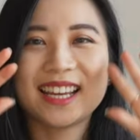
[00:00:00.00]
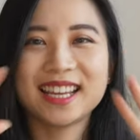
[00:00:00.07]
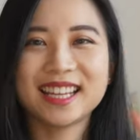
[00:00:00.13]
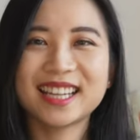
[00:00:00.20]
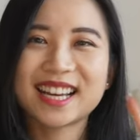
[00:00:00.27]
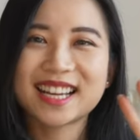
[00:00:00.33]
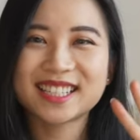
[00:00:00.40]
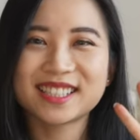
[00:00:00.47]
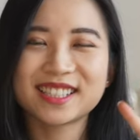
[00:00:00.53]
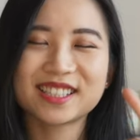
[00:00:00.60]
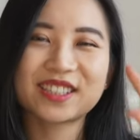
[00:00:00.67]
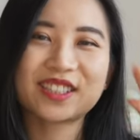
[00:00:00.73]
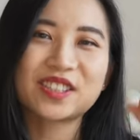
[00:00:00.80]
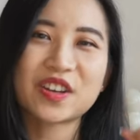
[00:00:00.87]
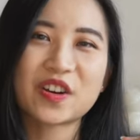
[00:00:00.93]
Hey guys,
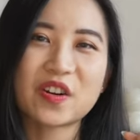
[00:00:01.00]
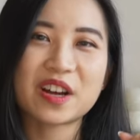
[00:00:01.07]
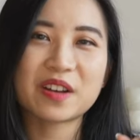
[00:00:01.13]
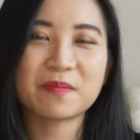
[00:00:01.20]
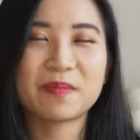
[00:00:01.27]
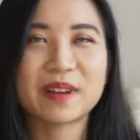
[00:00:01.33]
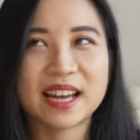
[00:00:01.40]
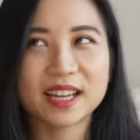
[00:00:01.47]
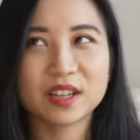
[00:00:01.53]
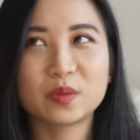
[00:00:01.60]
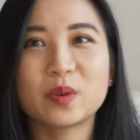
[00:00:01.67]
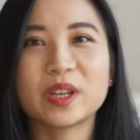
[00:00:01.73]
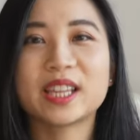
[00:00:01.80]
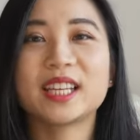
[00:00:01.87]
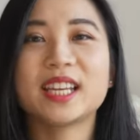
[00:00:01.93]
so I'm back
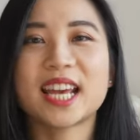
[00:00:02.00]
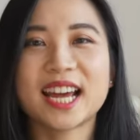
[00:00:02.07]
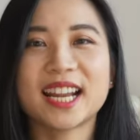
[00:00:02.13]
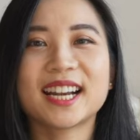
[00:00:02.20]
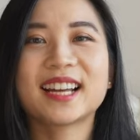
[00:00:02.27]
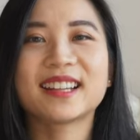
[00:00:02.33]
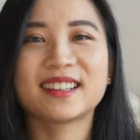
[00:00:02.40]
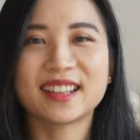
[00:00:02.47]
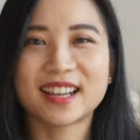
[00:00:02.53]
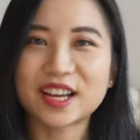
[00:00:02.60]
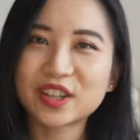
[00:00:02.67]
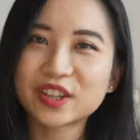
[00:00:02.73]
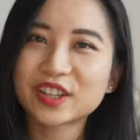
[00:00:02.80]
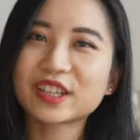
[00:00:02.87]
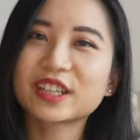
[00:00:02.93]
with yet
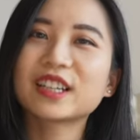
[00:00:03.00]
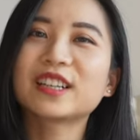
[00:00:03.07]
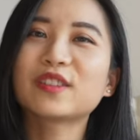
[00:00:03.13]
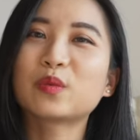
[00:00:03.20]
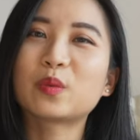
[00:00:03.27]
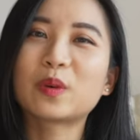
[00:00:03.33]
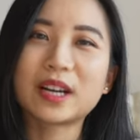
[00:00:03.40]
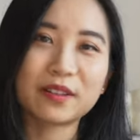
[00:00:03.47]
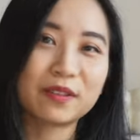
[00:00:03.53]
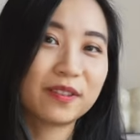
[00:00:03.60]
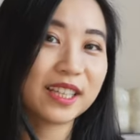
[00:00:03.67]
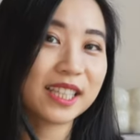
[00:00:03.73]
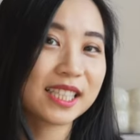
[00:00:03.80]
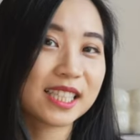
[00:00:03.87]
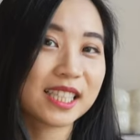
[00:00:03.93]
another what
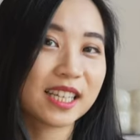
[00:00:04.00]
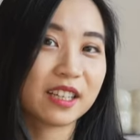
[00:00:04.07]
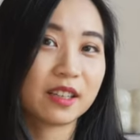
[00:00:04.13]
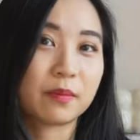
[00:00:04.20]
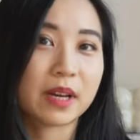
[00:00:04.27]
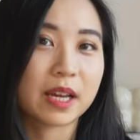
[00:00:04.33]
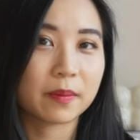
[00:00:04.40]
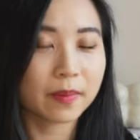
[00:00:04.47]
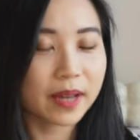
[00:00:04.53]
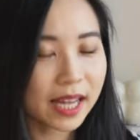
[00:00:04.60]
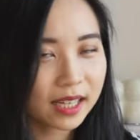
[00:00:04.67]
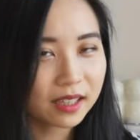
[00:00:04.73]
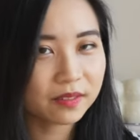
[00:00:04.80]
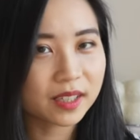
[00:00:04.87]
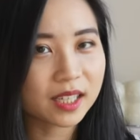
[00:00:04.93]
fits in my
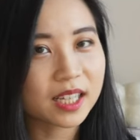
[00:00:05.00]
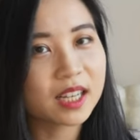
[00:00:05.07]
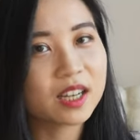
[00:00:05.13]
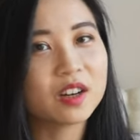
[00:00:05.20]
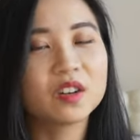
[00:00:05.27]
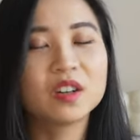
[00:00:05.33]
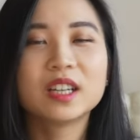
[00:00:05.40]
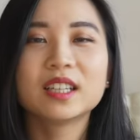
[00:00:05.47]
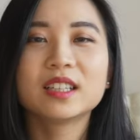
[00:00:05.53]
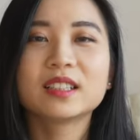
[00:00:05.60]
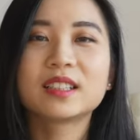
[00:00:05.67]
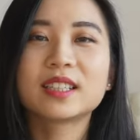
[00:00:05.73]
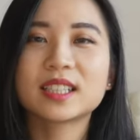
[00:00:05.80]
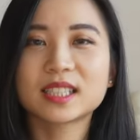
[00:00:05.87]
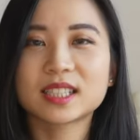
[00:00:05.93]
bag video.
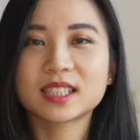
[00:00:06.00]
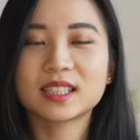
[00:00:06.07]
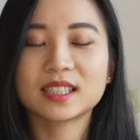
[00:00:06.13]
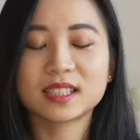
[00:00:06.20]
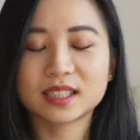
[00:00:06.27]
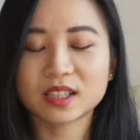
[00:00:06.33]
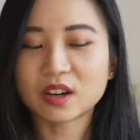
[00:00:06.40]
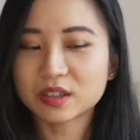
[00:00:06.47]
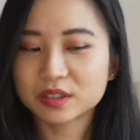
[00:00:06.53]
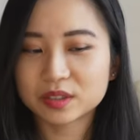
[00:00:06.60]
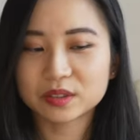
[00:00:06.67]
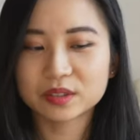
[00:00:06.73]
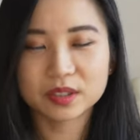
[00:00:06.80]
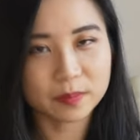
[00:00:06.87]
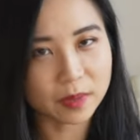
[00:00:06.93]
This is
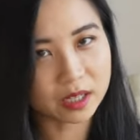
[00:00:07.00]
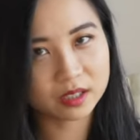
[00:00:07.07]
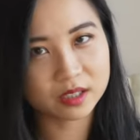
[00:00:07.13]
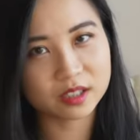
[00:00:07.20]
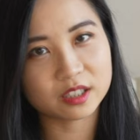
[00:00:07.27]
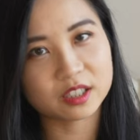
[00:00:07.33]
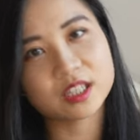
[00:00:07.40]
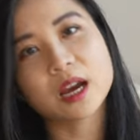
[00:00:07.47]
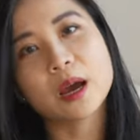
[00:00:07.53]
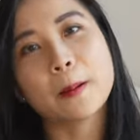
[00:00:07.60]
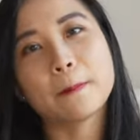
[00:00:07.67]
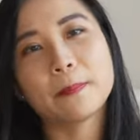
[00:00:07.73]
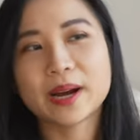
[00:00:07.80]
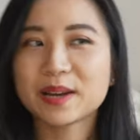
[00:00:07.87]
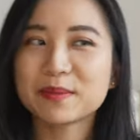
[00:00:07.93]
also sponsored
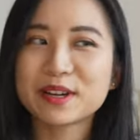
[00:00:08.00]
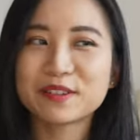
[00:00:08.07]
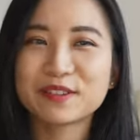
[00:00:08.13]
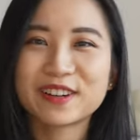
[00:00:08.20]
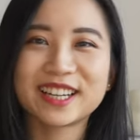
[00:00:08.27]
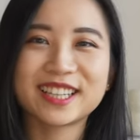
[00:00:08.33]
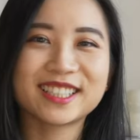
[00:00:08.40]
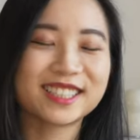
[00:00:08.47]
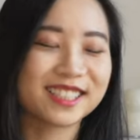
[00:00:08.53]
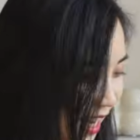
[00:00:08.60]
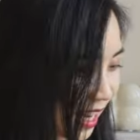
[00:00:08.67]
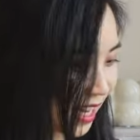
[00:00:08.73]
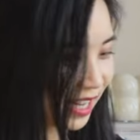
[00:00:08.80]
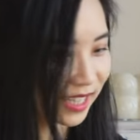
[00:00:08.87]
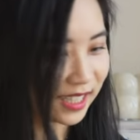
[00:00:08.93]
by my friend,
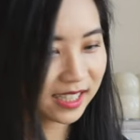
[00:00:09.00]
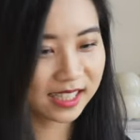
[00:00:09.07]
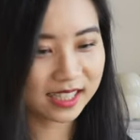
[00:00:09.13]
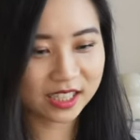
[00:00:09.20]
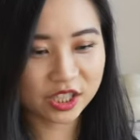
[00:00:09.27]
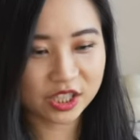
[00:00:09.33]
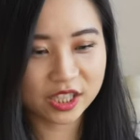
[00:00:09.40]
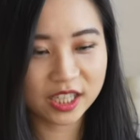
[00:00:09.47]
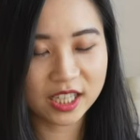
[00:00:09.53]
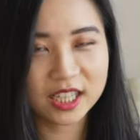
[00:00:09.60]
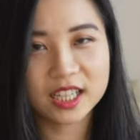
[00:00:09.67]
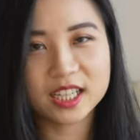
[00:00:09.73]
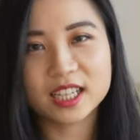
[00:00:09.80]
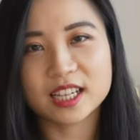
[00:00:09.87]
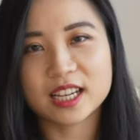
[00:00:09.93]
and
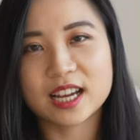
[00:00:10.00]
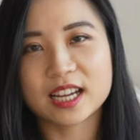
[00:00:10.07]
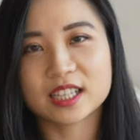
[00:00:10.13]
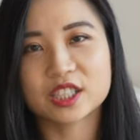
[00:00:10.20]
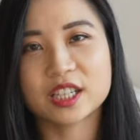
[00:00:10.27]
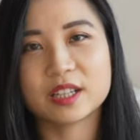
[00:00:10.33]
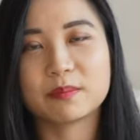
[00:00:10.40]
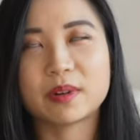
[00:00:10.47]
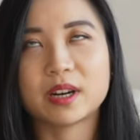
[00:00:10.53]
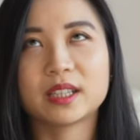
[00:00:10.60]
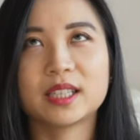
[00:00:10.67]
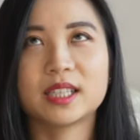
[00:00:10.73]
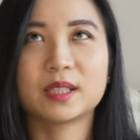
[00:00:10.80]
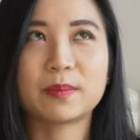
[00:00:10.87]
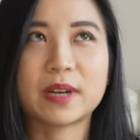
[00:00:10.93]
she actually bought
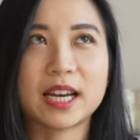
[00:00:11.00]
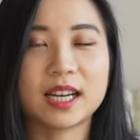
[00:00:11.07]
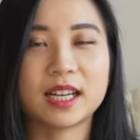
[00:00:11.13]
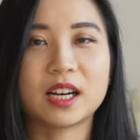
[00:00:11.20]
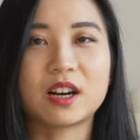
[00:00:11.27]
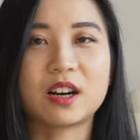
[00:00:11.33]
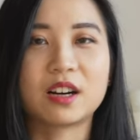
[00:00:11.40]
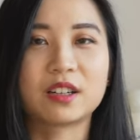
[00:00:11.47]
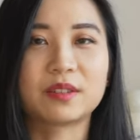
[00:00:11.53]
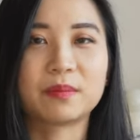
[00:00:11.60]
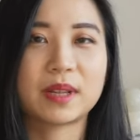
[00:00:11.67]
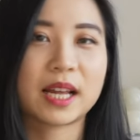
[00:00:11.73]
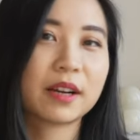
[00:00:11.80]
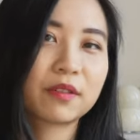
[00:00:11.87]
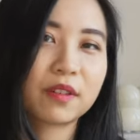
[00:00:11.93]
this bag on Black